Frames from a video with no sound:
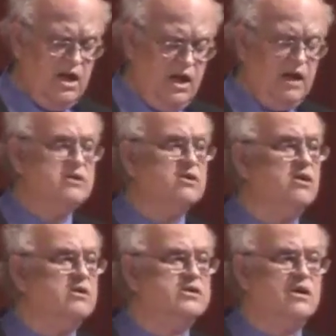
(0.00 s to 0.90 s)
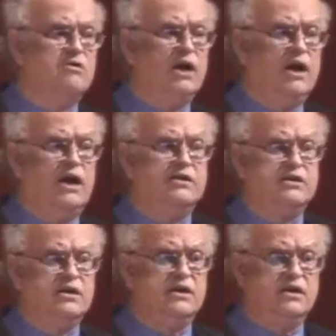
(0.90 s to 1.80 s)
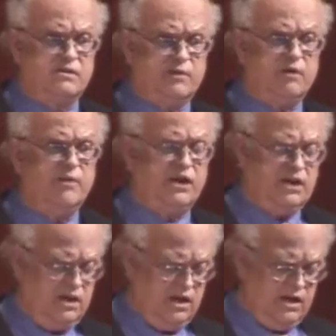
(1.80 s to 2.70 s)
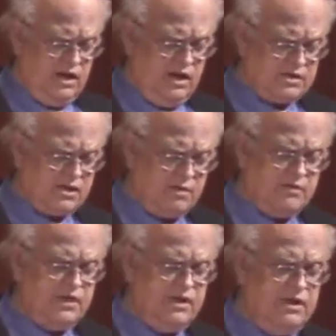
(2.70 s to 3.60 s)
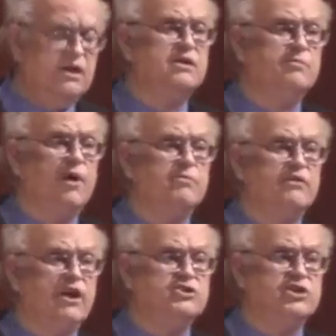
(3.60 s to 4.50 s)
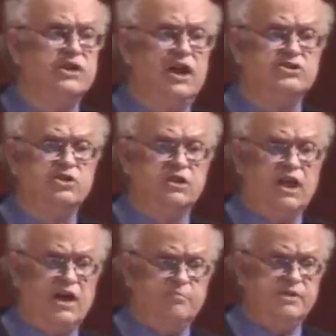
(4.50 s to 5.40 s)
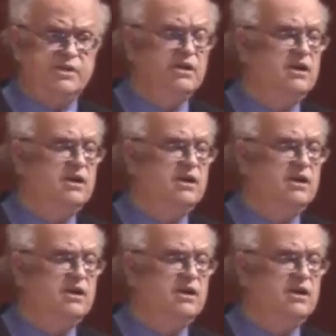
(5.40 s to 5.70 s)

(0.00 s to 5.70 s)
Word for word: and also at uh, experimentally at some of the uh, Department of Energy national labs.